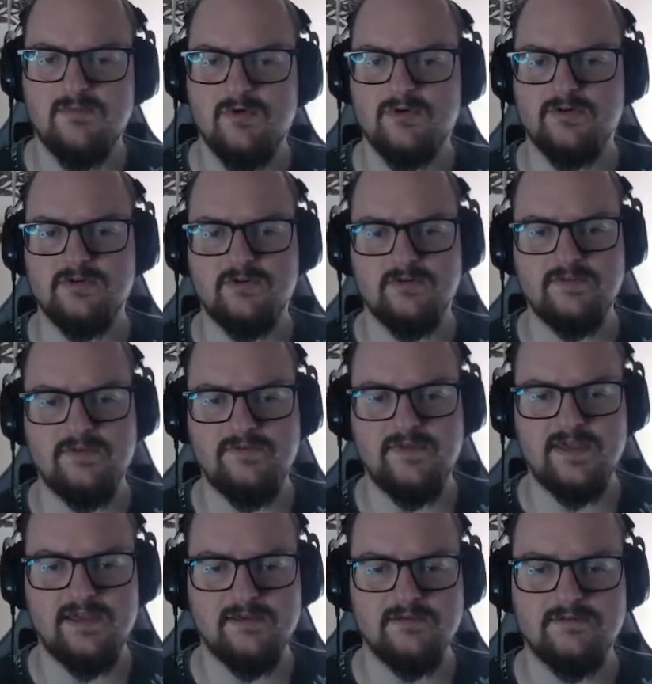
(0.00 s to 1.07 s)
more on the
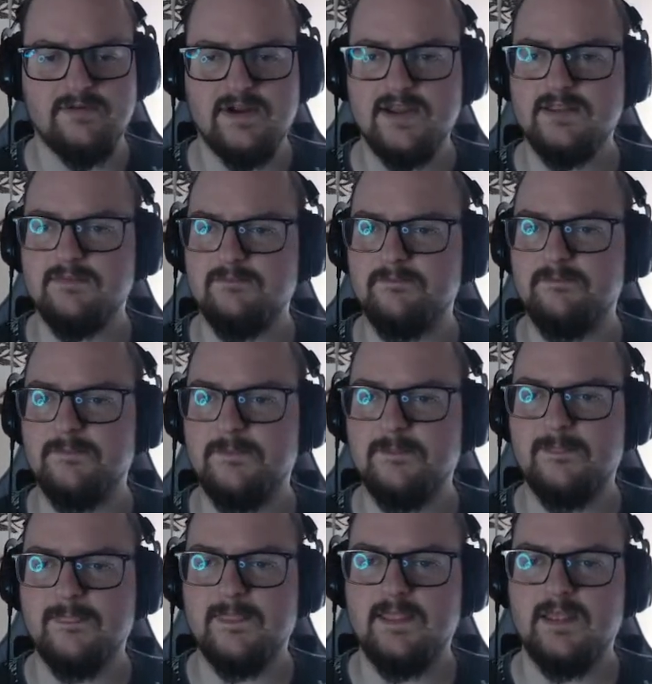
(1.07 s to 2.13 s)
thing, right?
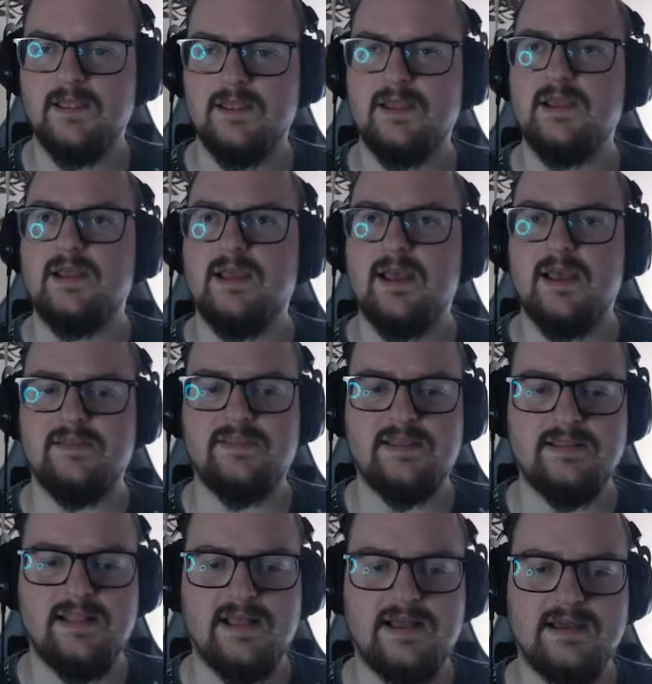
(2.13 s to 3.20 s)
And
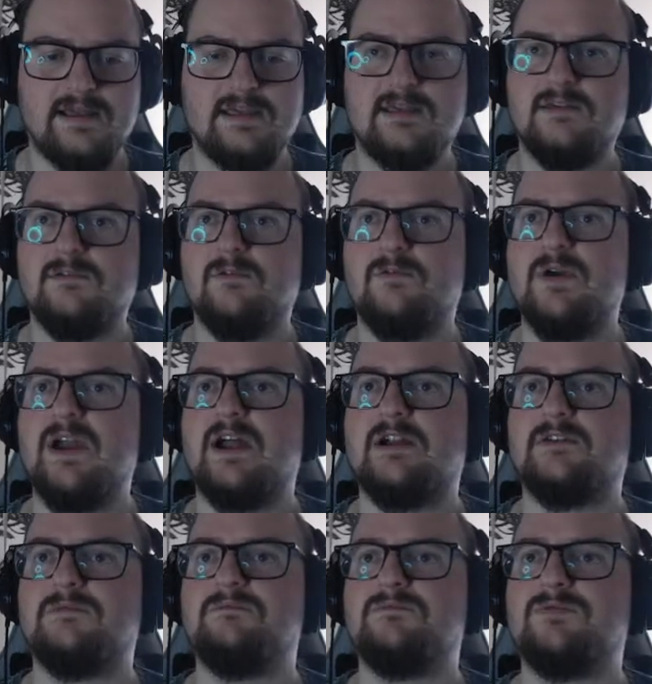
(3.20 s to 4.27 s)
then like we
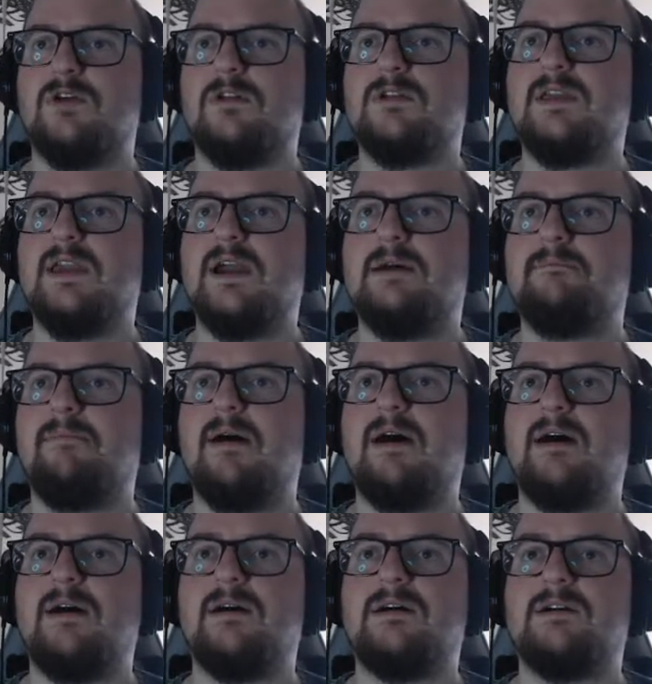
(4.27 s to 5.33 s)
are talking
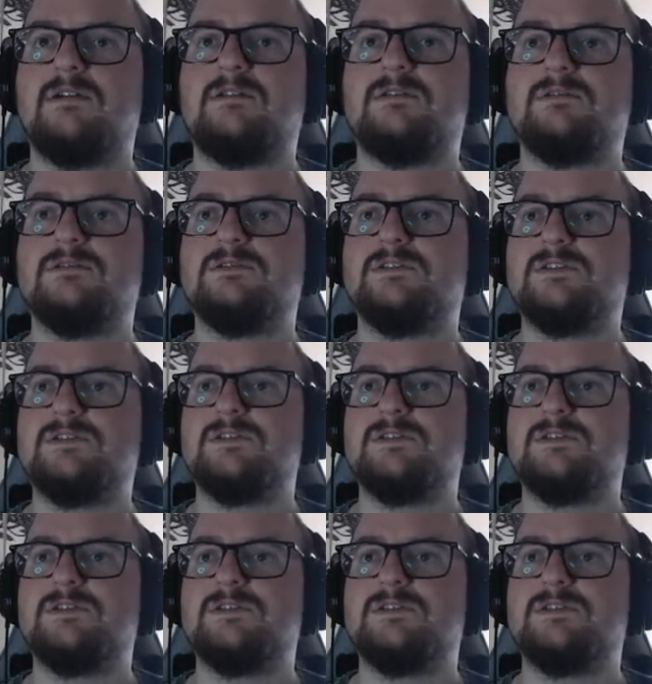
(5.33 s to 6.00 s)
about